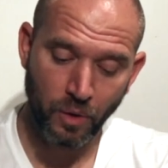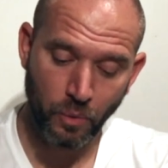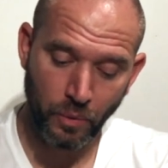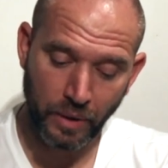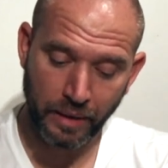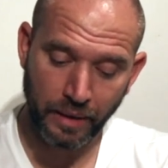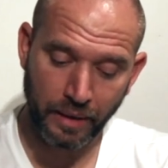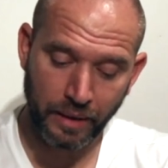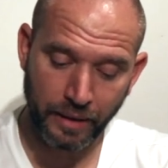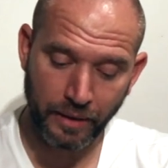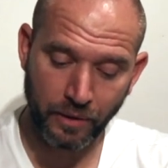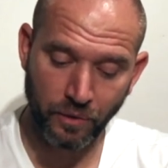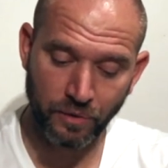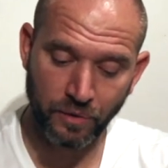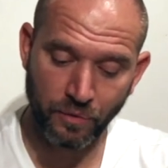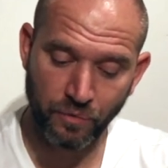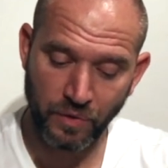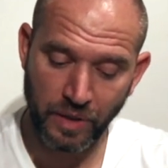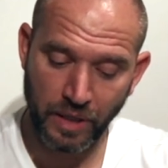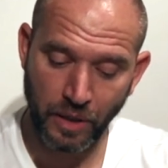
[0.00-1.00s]
We're gonna click on
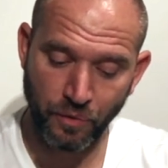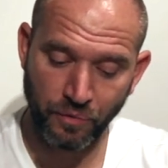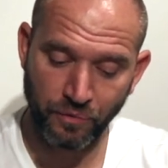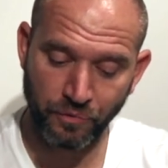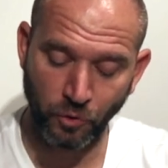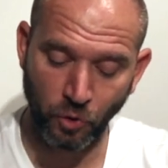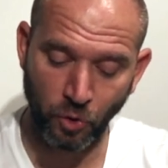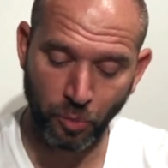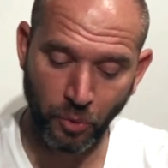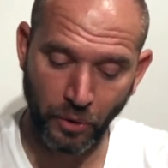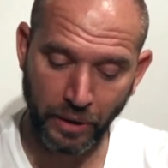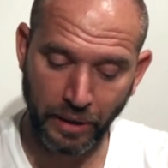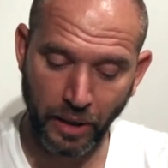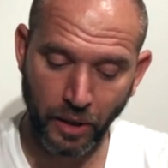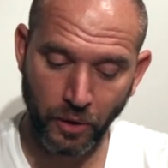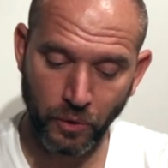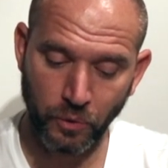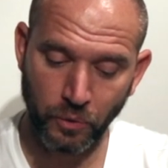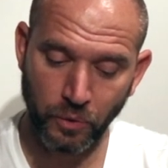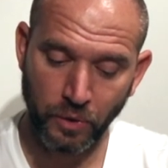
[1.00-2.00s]
the Veo
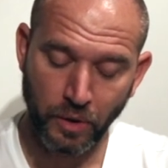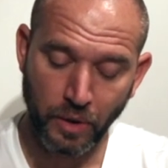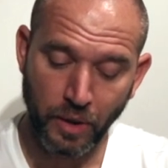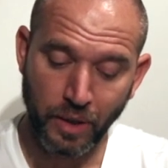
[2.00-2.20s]
4.0.